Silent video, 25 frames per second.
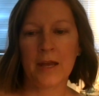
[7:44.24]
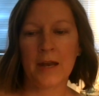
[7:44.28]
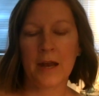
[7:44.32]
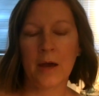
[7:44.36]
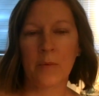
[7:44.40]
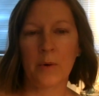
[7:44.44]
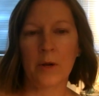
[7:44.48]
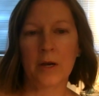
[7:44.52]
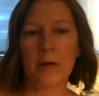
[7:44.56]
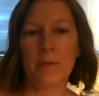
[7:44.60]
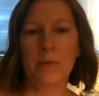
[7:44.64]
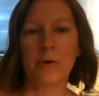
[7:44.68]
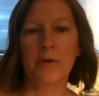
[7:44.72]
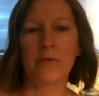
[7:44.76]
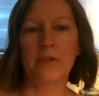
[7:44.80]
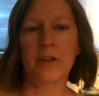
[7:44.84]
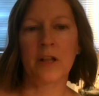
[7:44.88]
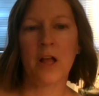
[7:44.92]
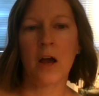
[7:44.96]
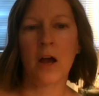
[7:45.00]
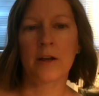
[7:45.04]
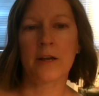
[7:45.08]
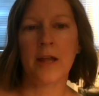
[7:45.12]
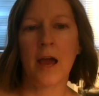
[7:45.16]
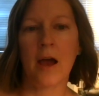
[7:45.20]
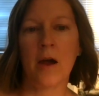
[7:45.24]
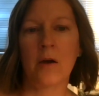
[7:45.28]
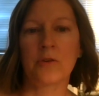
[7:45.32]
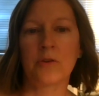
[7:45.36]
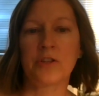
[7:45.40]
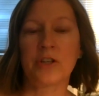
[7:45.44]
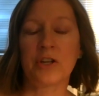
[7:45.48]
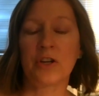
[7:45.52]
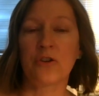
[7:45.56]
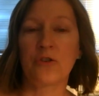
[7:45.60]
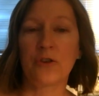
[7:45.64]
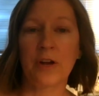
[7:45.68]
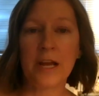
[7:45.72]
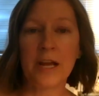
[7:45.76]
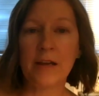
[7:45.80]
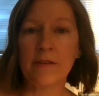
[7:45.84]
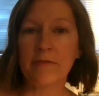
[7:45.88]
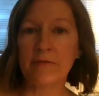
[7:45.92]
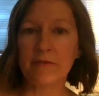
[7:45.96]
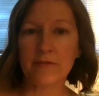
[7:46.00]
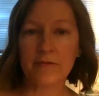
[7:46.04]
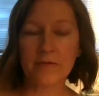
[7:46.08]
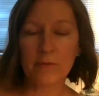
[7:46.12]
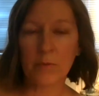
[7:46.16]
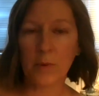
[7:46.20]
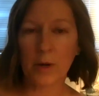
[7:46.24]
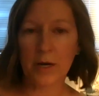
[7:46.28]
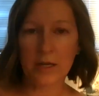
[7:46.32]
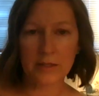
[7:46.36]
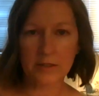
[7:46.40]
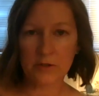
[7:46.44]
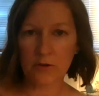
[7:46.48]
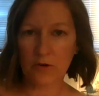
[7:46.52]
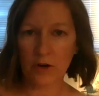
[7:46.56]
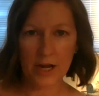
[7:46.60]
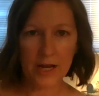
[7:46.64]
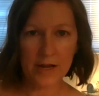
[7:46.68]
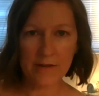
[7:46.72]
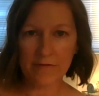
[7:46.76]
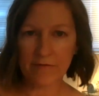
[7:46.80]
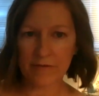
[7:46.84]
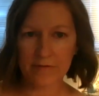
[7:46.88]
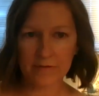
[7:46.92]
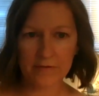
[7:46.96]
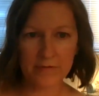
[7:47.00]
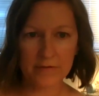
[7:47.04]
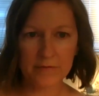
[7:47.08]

And I want to move along now to grief. What is grief?